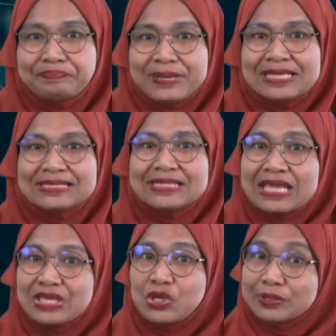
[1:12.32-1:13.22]
Please
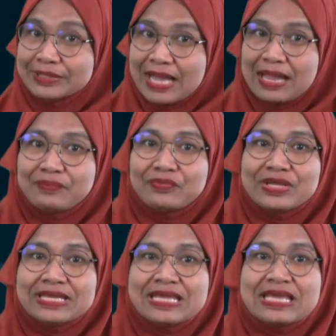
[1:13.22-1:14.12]
take your time
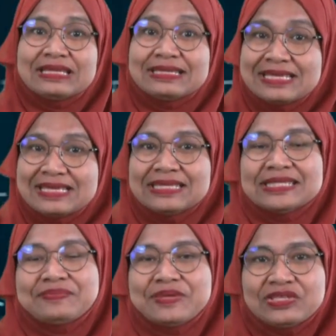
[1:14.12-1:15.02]
reading
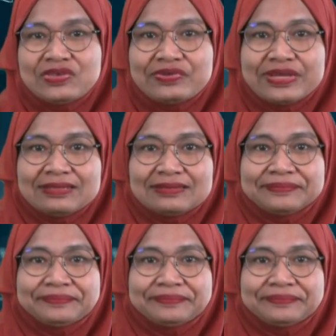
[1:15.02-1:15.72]
this material.